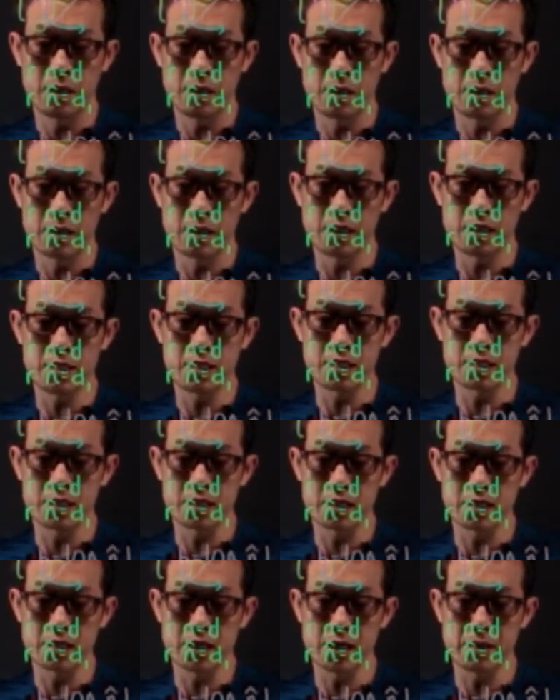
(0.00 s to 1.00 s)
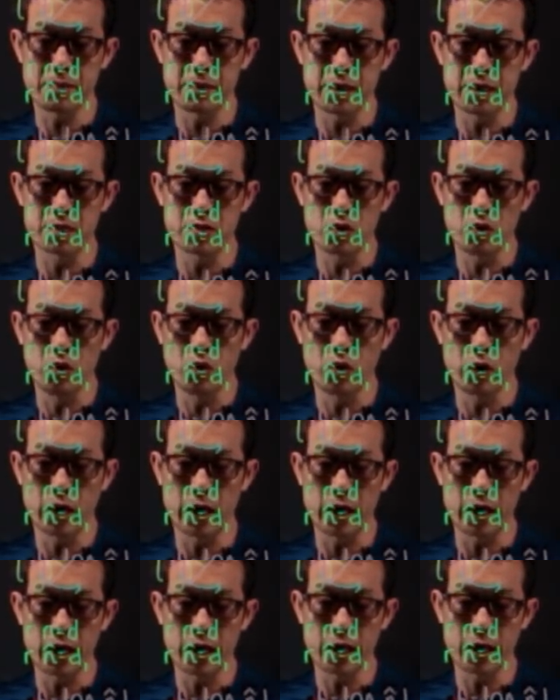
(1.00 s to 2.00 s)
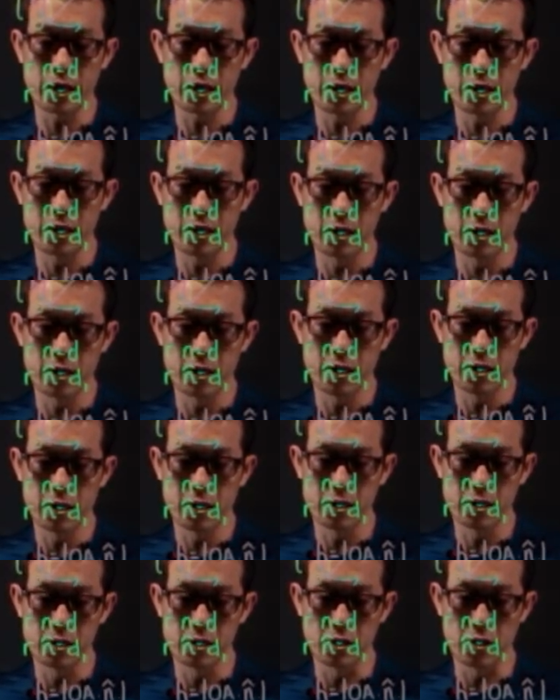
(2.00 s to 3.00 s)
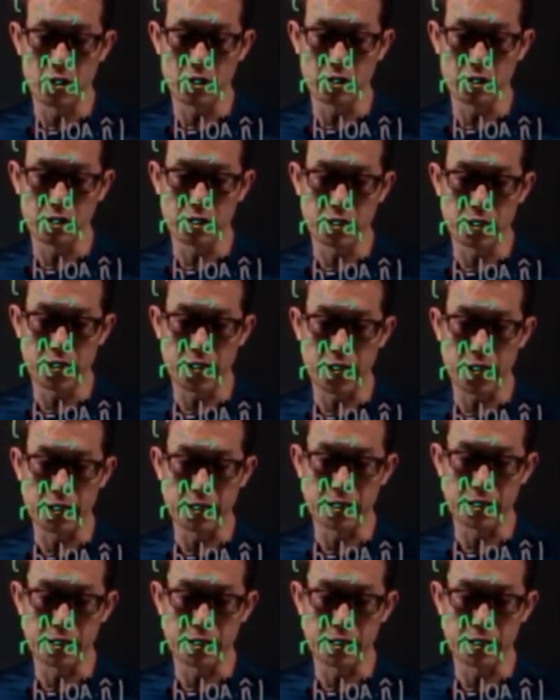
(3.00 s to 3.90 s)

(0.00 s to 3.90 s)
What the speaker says: this is the same as OA dot n.